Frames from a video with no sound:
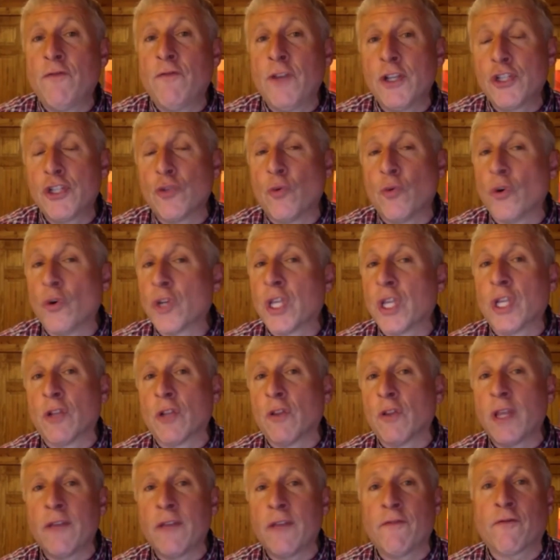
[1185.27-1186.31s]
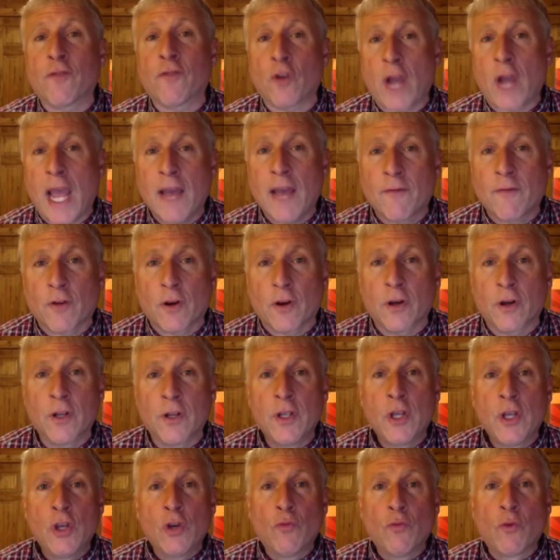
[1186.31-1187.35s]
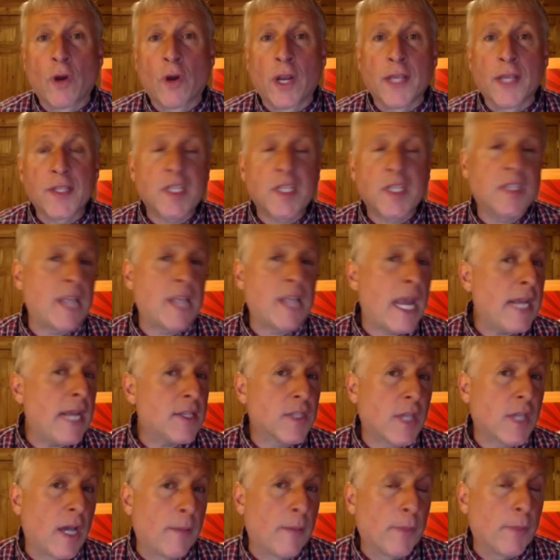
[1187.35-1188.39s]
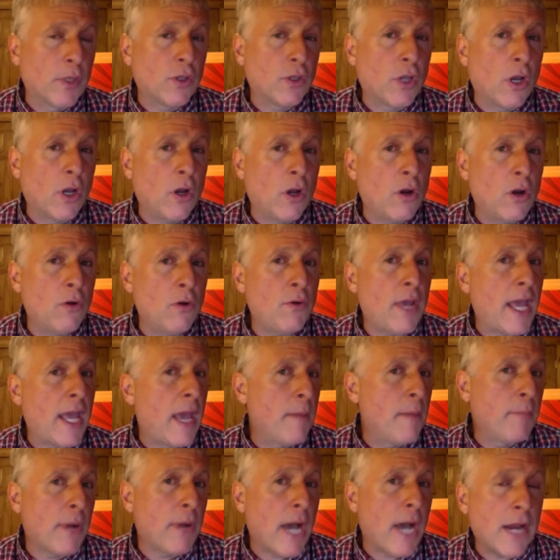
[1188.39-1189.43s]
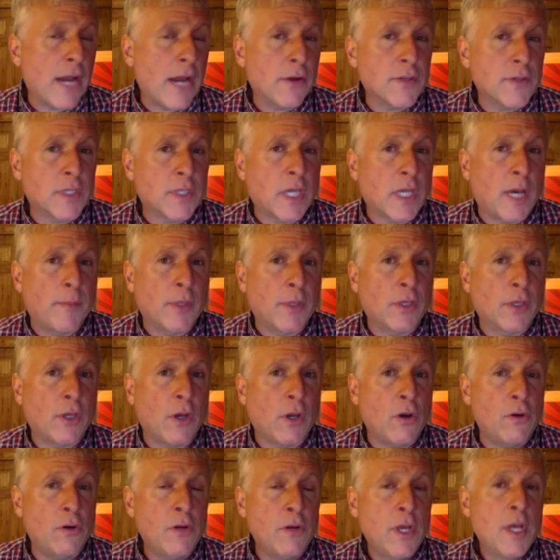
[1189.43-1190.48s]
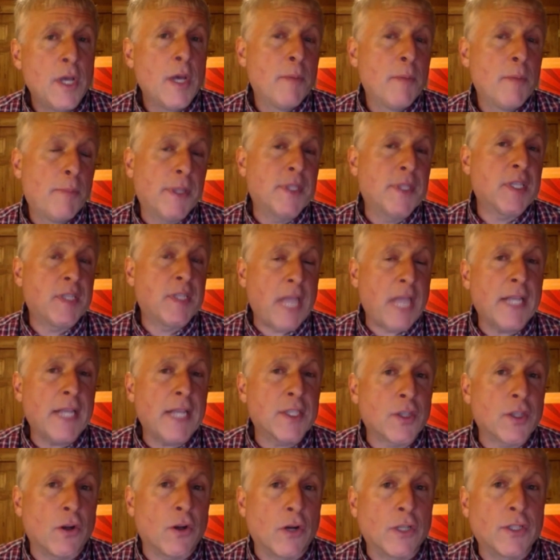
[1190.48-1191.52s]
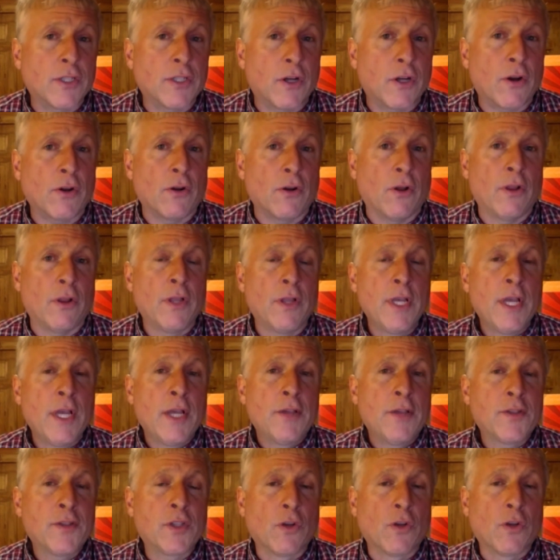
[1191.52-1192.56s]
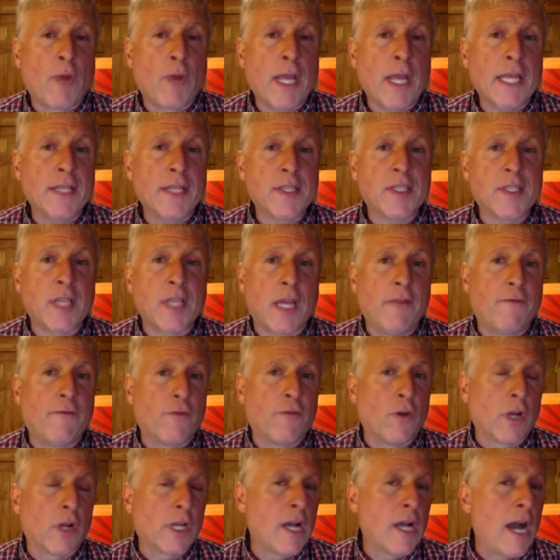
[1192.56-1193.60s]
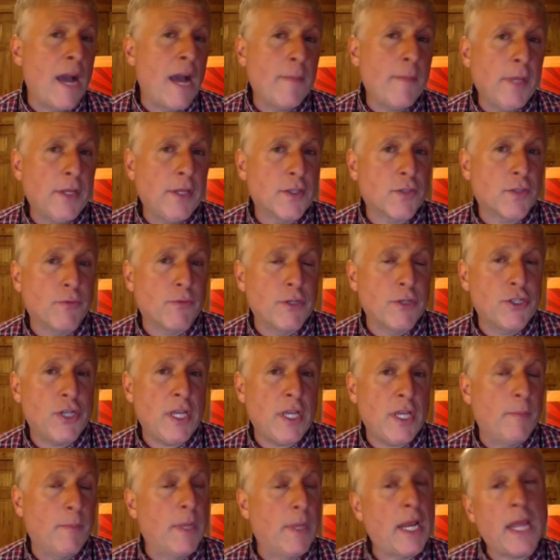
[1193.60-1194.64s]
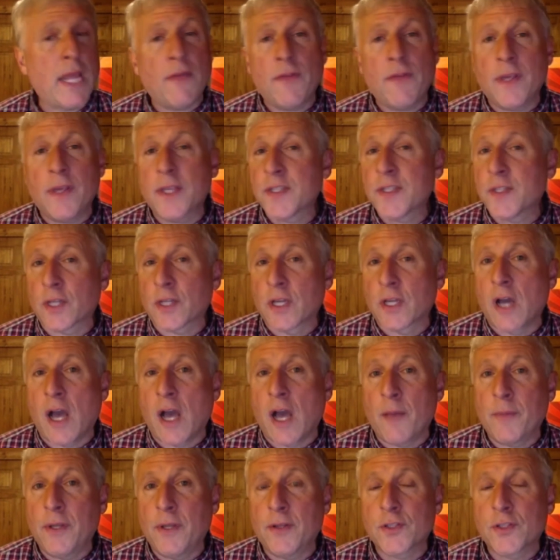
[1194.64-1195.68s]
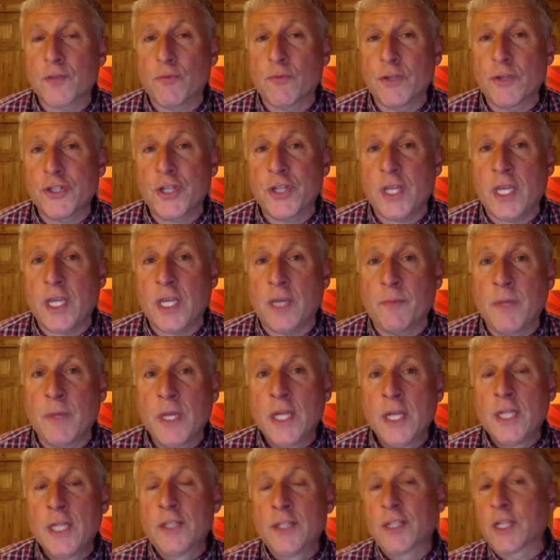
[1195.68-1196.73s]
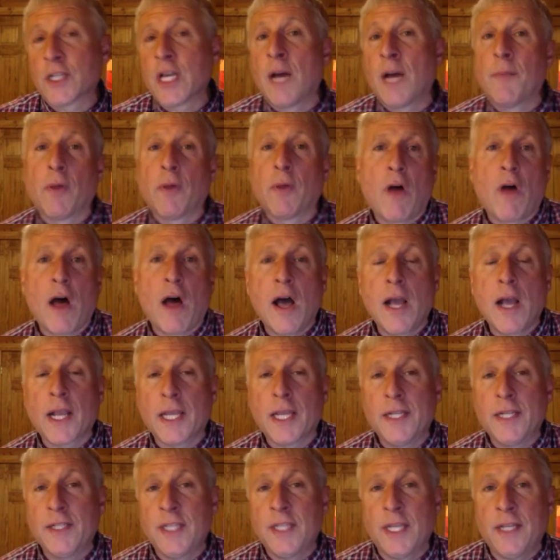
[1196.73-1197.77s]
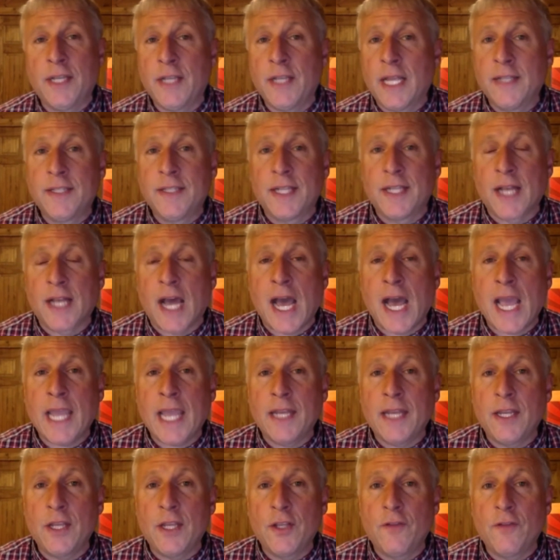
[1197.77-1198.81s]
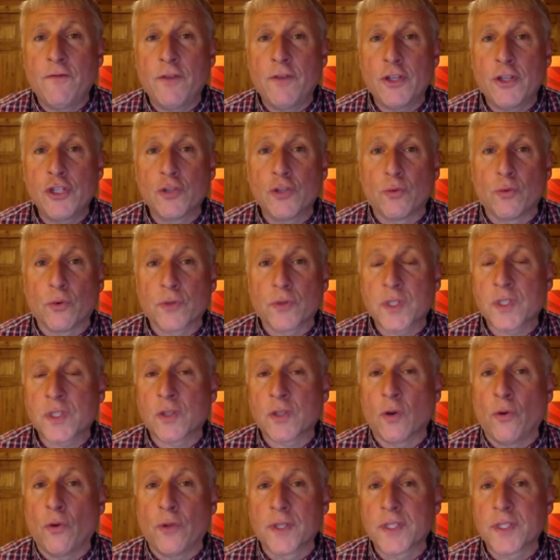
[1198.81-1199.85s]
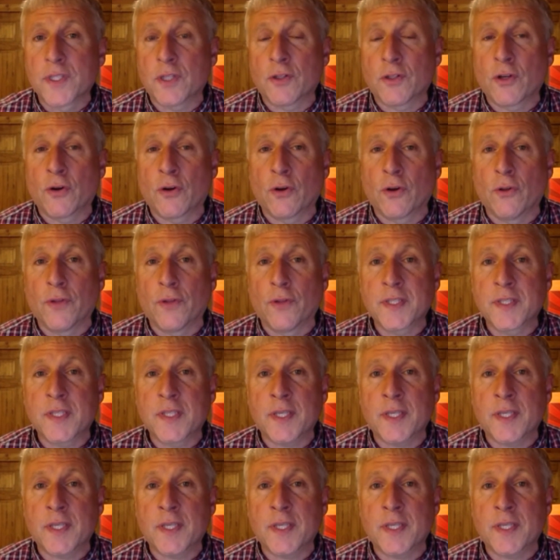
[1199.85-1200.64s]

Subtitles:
individual can live forever, whereas states come and go, empires come and go, but states are eternal. So Reagan said for a communist regime, an atheistic communist regime, to come along and deny an individual's soul its eternal